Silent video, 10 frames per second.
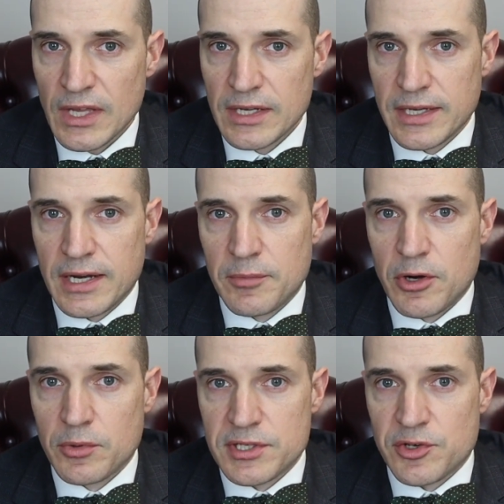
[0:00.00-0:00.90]
Again, I'm
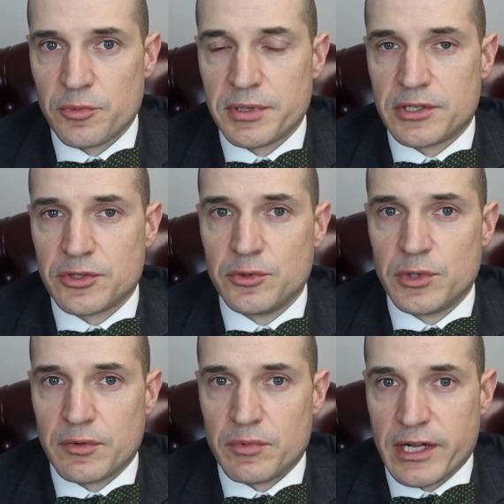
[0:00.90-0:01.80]
always open to
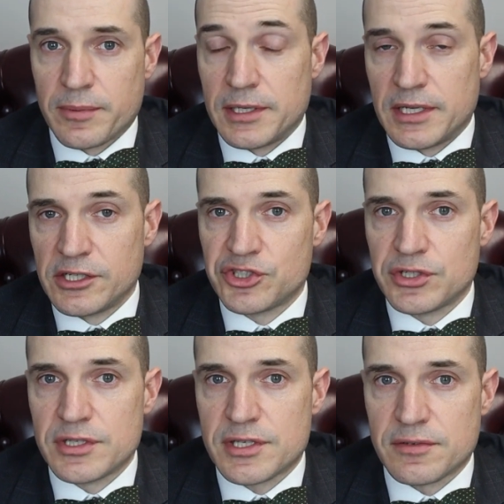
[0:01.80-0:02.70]

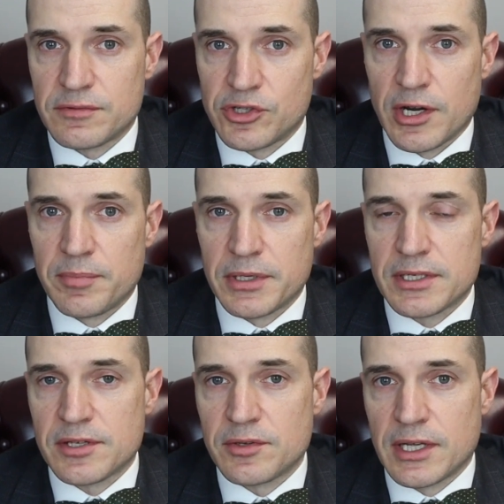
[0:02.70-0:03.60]
recommendations,
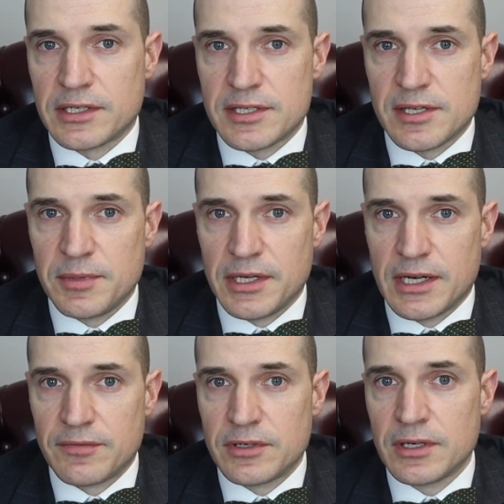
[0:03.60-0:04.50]
topics that you'd like to see me
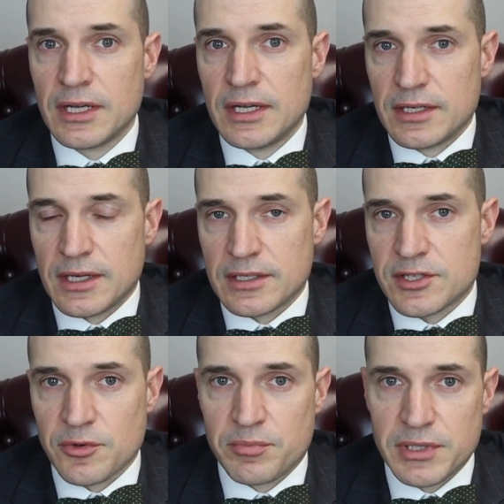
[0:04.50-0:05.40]
cover.
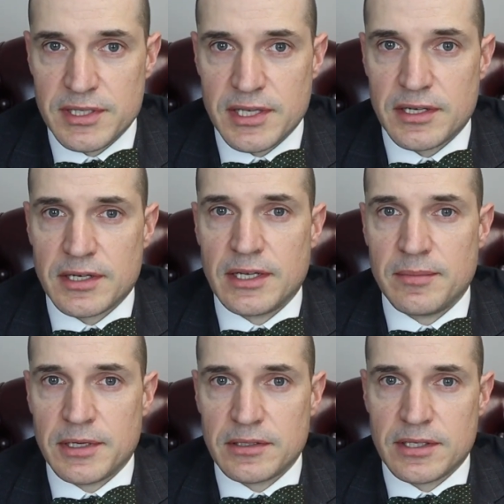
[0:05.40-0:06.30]
So please send an
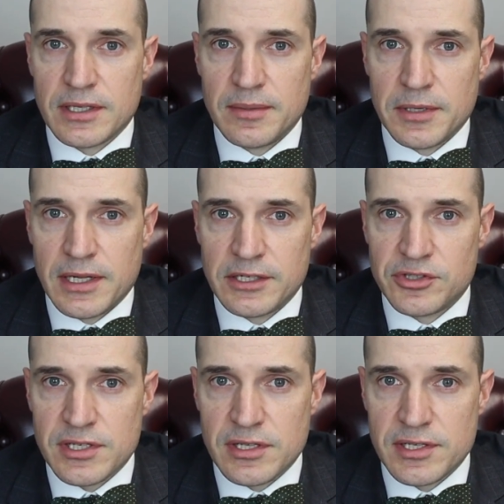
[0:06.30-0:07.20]
email to the email
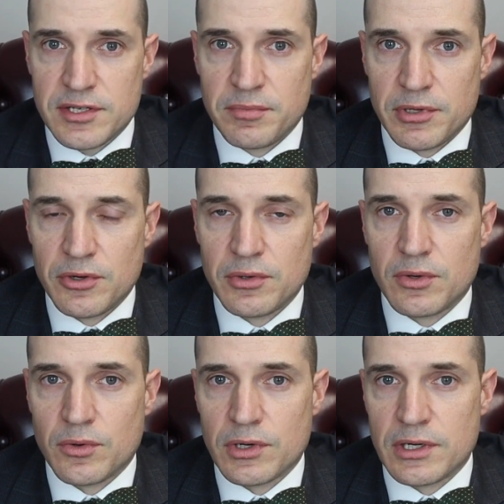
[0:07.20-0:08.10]
address listed below
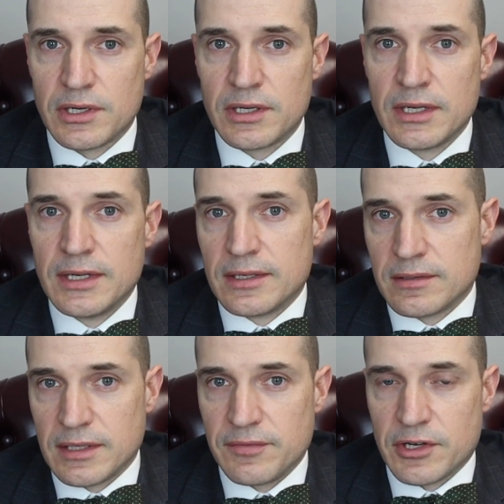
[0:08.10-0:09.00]
or
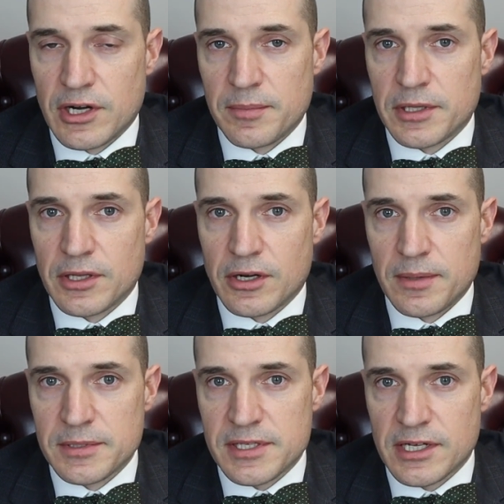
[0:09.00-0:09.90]
leave a comment in the
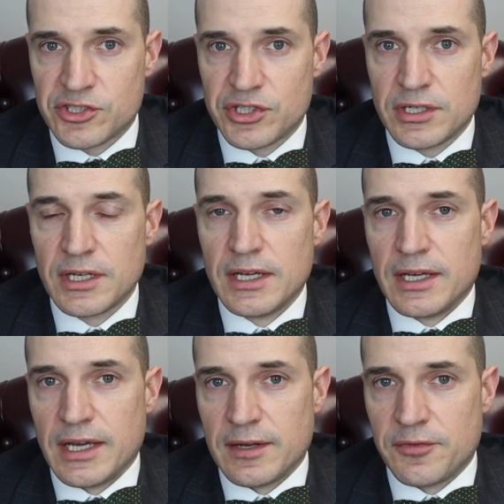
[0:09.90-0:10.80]
comment section.
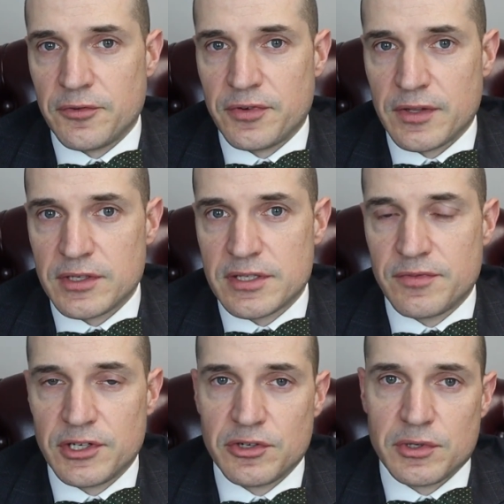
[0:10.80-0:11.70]
And if you found this
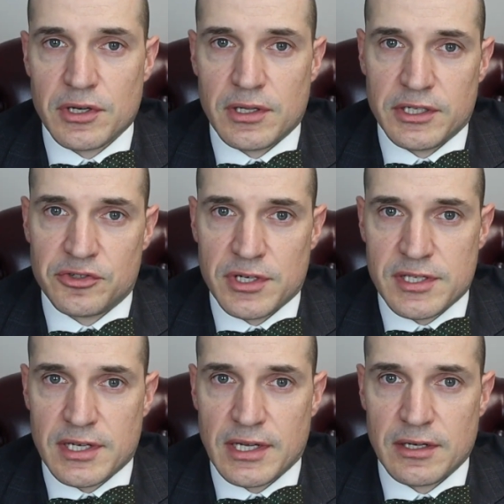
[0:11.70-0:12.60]
video at all
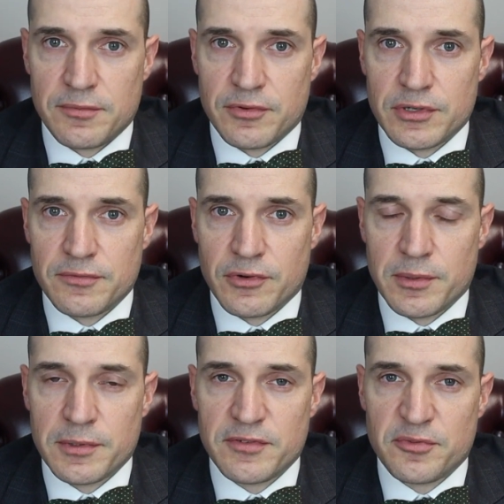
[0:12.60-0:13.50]
interesting, helpful, or
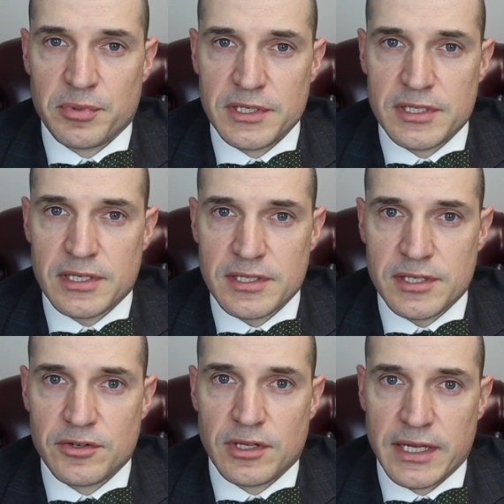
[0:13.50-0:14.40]
informative, please
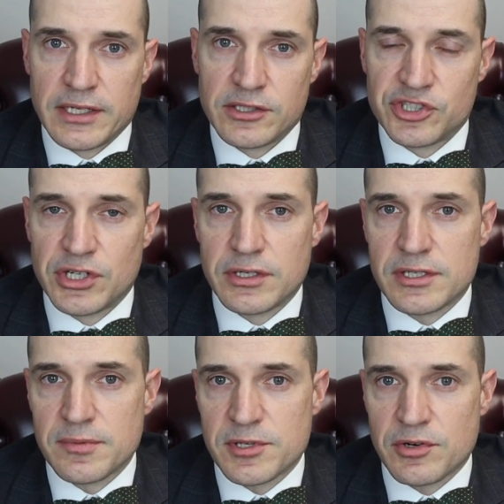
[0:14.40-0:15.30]
consider liking, sharing,
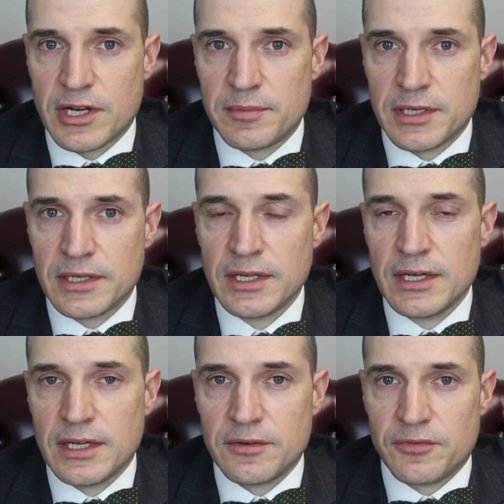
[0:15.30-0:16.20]
subscribing,
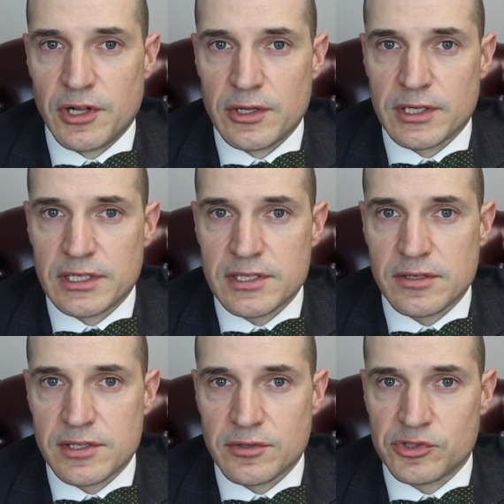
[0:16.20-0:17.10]
and following us
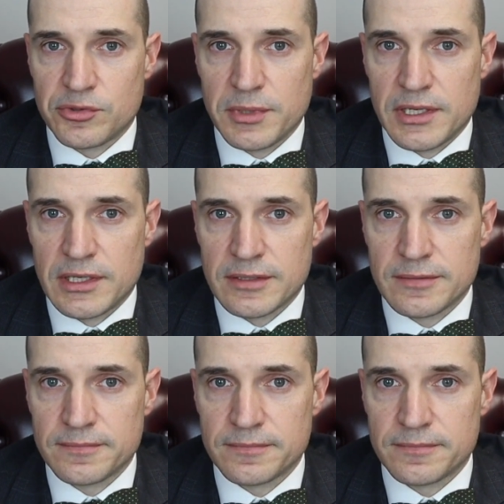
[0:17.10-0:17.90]
on social media.